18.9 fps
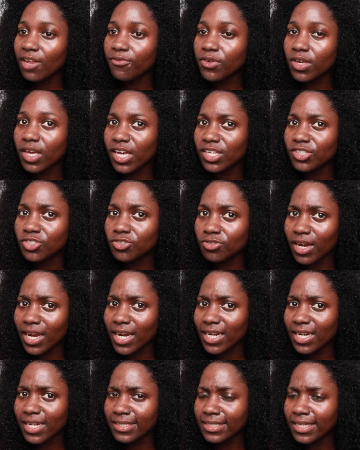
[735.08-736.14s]
and if you guys
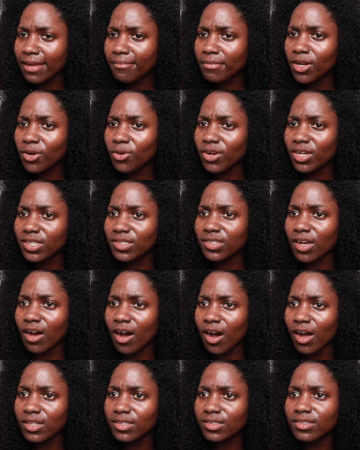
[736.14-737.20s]
tried this let me know your
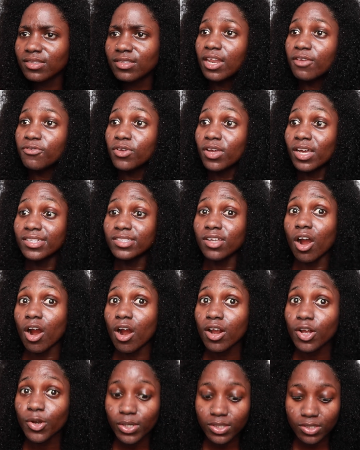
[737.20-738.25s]
thoughts and if you guys
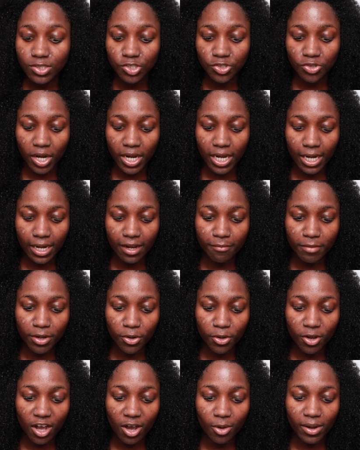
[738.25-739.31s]
are going to try it let me
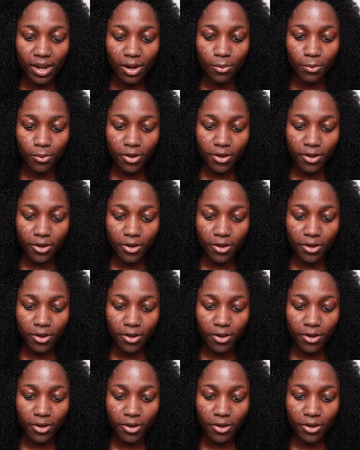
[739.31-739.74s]
know how that